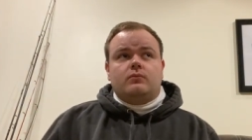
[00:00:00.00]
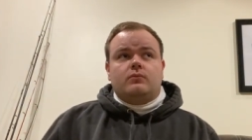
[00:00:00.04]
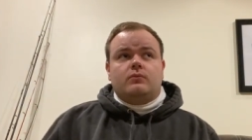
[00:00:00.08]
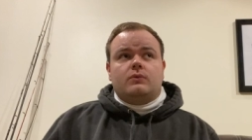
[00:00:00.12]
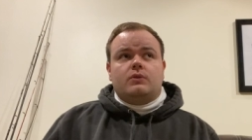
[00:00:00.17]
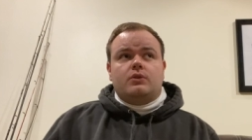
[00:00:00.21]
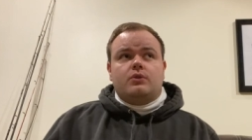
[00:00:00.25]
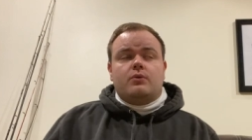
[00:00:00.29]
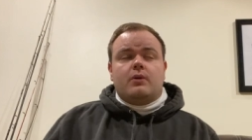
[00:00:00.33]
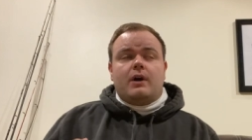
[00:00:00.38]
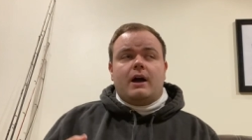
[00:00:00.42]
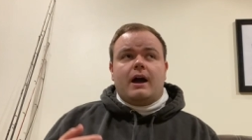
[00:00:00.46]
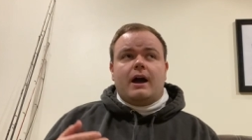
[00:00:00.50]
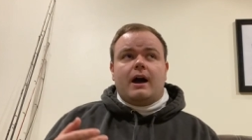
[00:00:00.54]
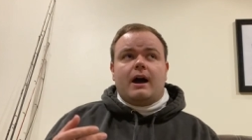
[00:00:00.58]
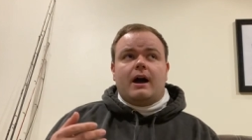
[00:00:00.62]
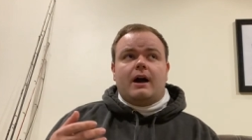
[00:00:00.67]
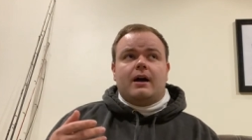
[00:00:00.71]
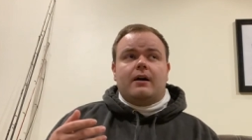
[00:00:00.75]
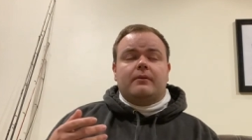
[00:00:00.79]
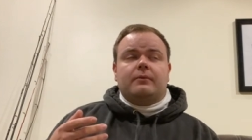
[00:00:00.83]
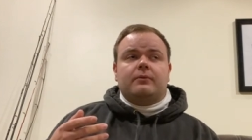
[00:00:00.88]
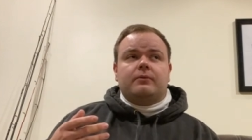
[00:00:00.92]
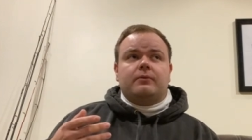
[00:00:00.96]
you
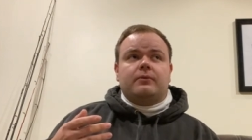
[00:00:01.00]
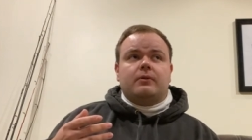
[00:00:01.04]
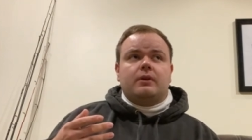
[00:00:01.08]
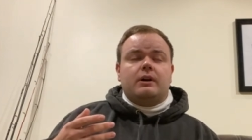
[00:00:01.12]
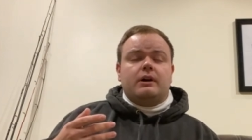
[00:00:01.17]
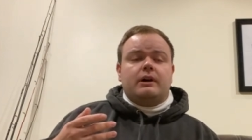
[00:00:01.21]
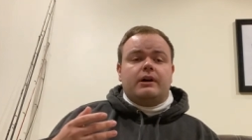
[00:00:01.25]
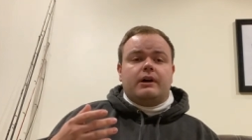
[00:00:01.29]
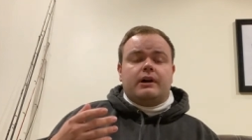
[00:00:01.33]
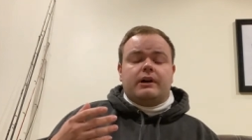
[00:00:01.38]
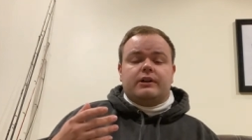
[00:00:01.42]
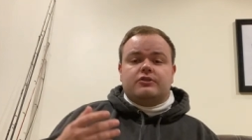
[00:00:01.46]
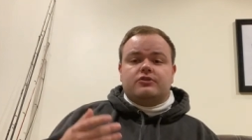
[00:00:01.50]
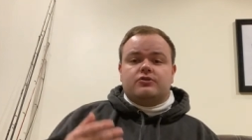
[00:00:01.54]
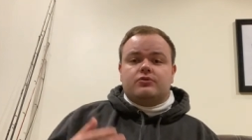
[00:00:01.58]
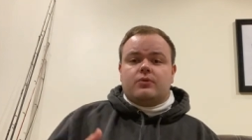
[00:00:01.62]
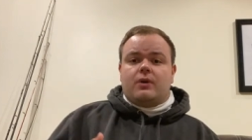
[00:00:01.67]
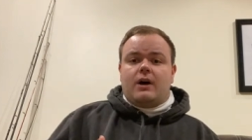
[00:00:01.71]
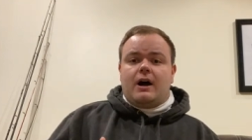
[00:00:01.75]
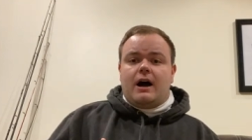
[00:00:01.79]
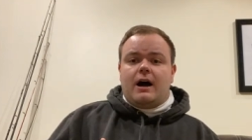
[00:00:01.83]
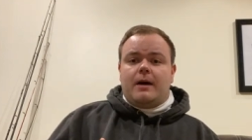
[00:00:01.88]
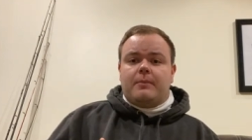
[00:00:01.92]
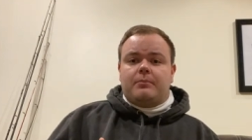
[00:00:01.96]
have a
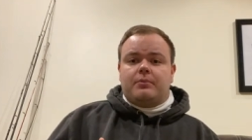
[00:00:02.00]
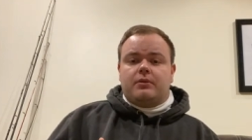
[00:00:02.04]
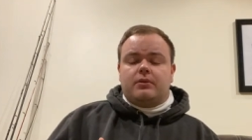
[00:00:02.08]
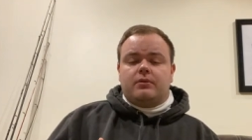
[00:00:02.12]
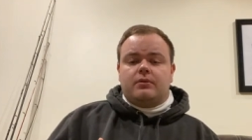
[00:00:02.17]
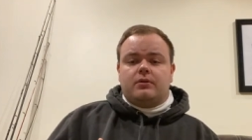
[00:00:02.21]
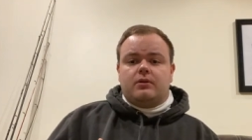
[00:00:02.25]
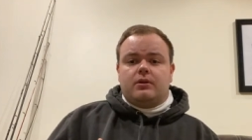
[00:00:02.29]
drop